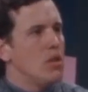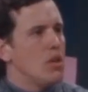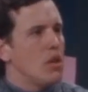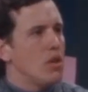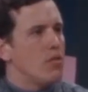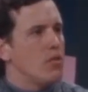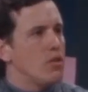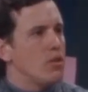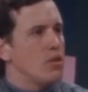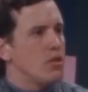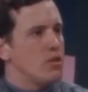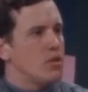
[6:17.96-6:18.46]

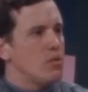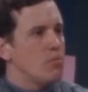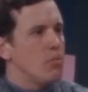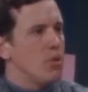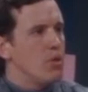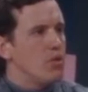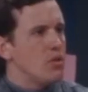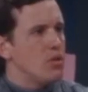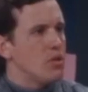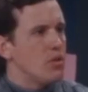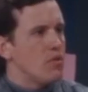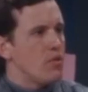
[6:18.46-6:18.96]
of the
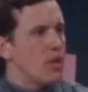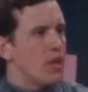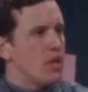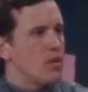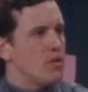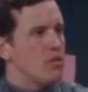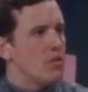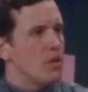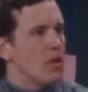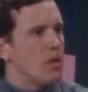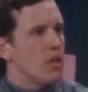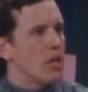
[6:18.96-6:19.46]
distribution of
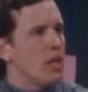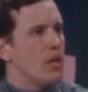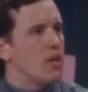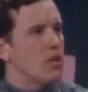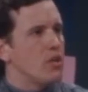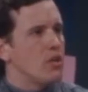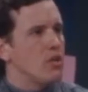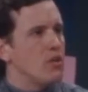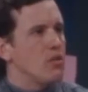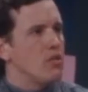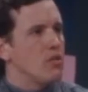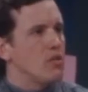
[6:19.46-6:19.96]
that drug and a
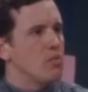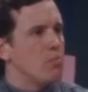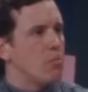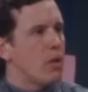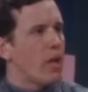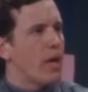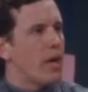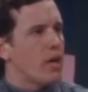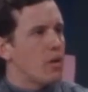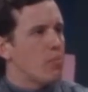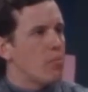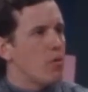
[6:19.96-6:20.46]
huge
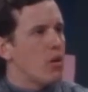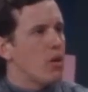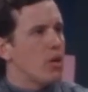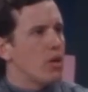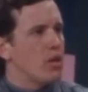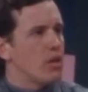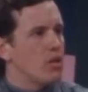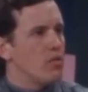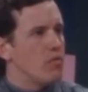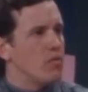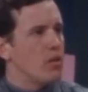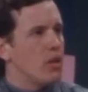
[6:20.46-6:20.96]
black
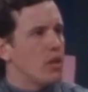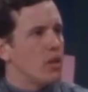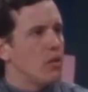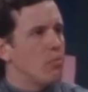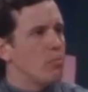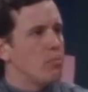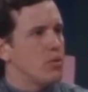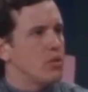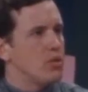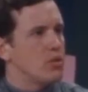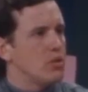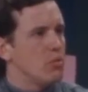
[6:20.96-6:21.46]
market
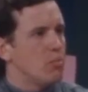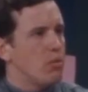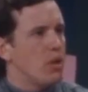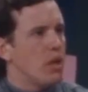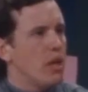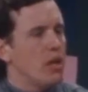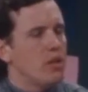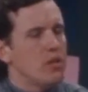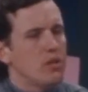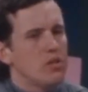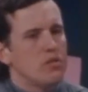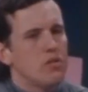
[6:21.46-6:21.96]
developed to
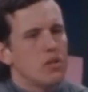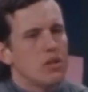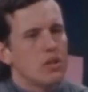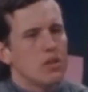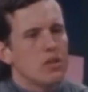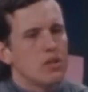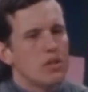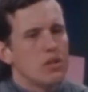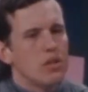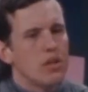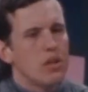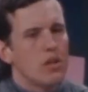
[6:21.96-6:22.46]
supply the drug.
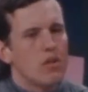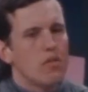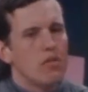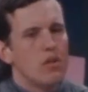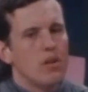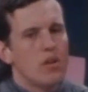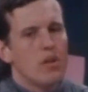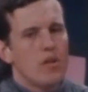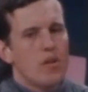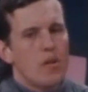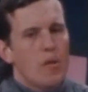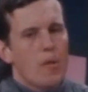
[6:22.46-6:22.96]
Now,
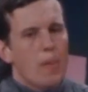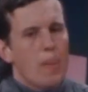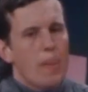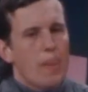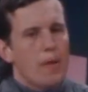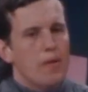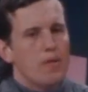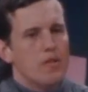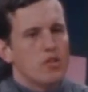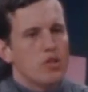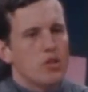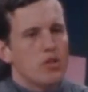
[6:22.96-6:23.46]

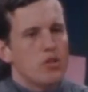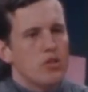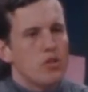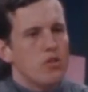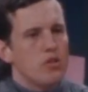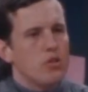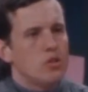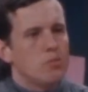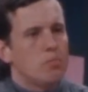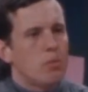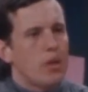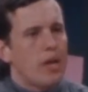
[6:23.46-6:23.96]
there is a
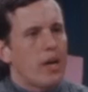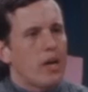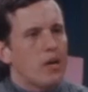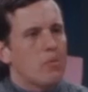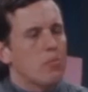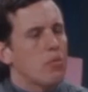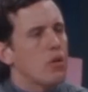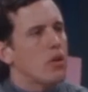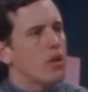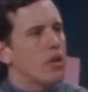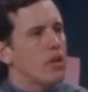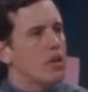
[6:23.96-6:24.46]
huge
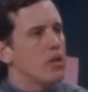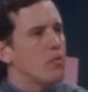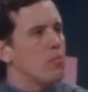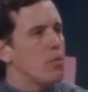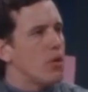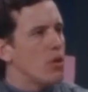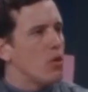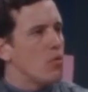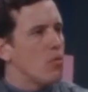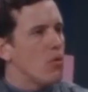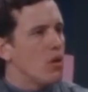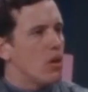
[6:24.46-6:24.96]
black market in
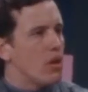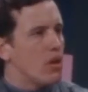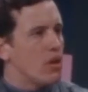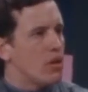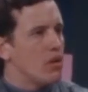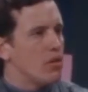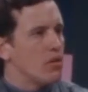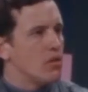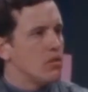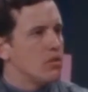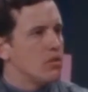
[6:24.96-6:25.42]
marijuana.